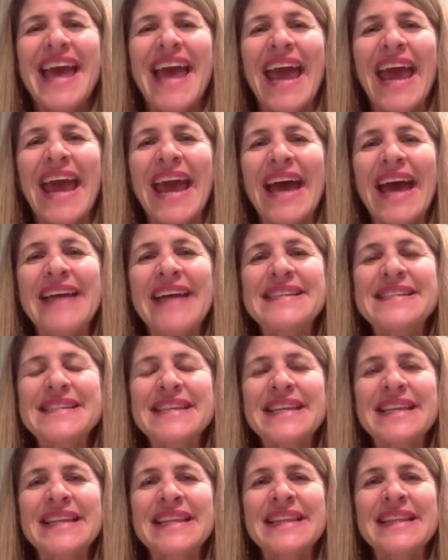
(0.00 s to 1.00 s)
And
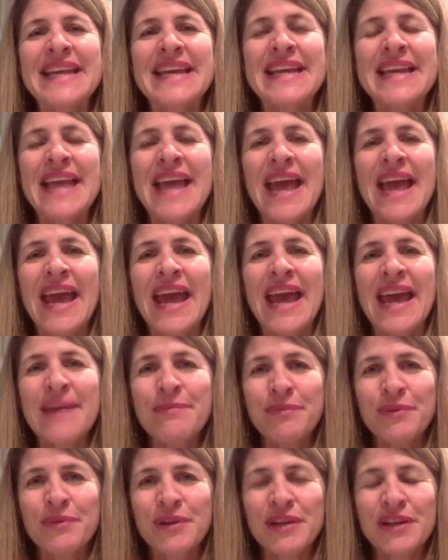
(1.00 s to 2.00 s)
in
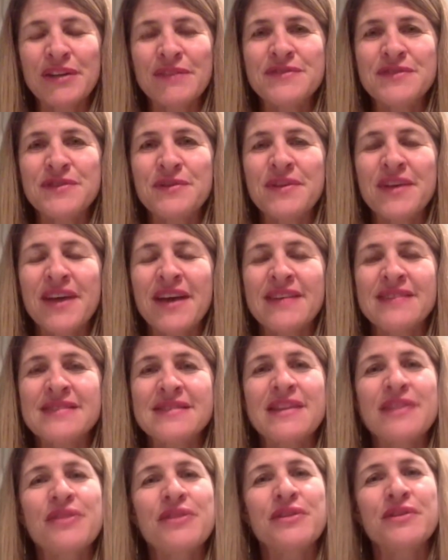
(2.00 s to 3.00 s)
April of
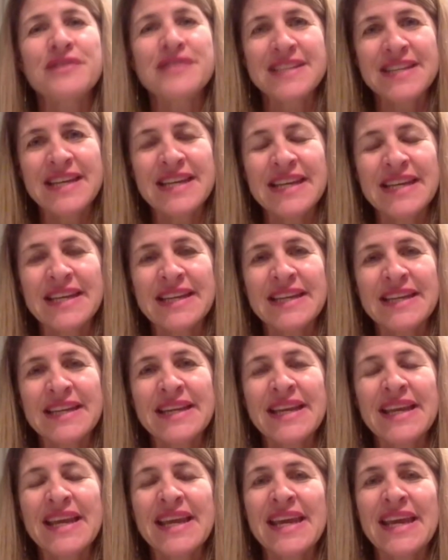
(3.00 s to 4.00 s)
2013,
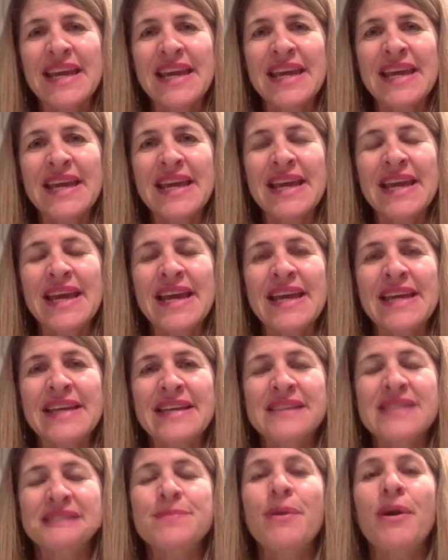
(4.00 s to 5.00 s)
he and
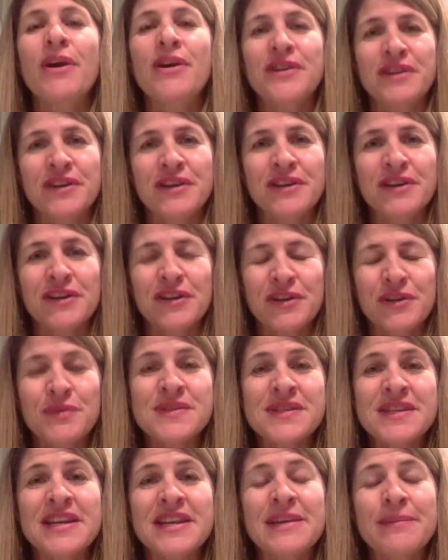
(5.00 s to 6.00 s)
his partner,
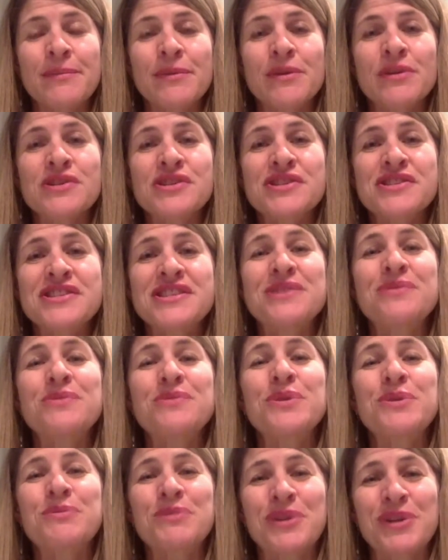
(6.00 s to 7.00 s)
who's an emergency
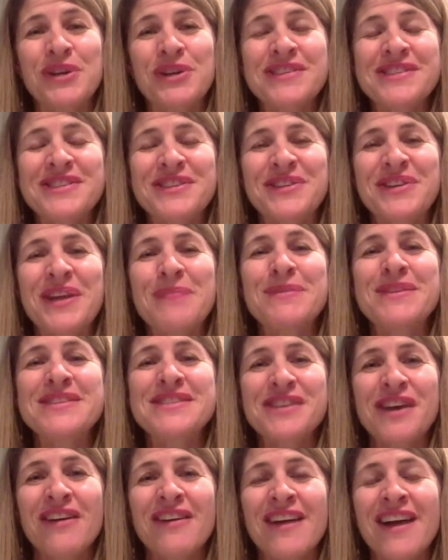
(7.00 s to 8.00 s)
room nurse, her name is
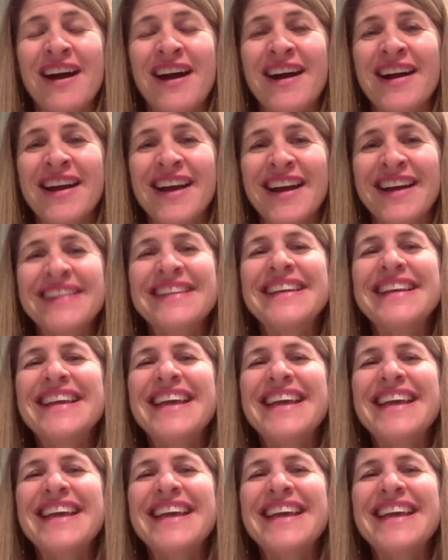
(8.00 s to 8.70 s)
Sara Aga,